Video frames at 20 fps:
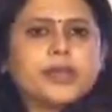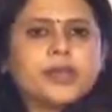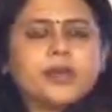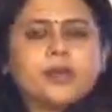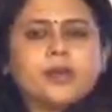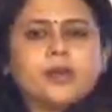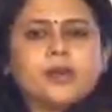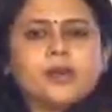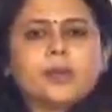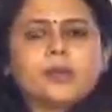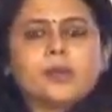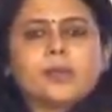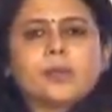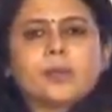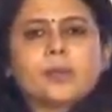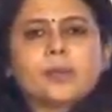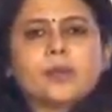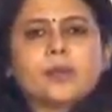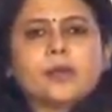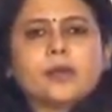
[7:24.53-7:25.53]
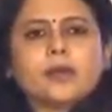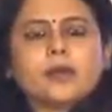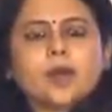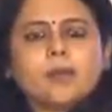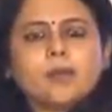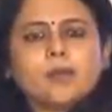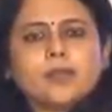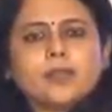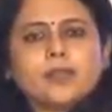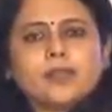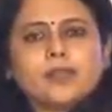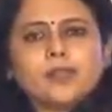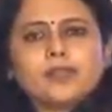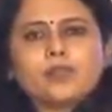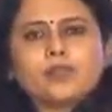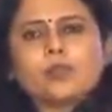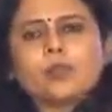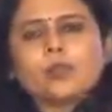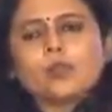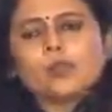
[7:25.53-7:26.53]
In a company that's
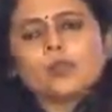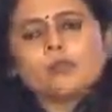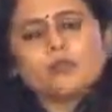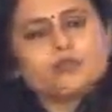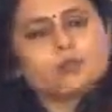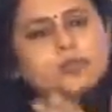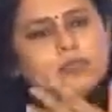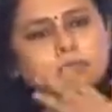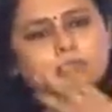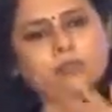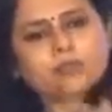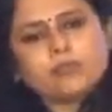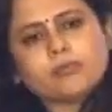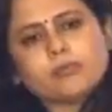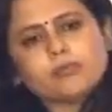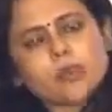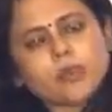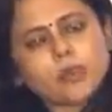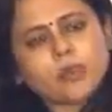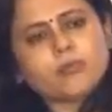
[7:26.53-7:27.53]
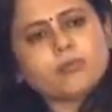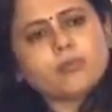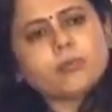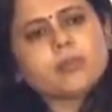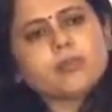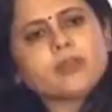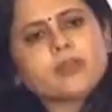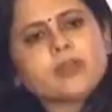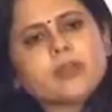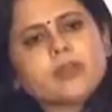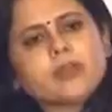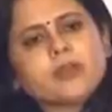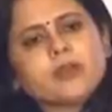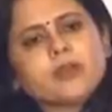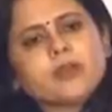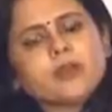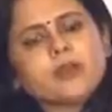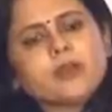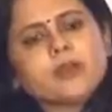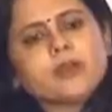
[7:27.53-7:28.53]
grown, say, 40-50% year
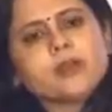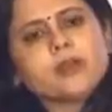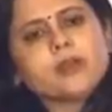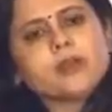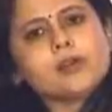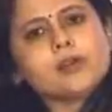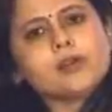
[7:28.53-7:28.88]
on year,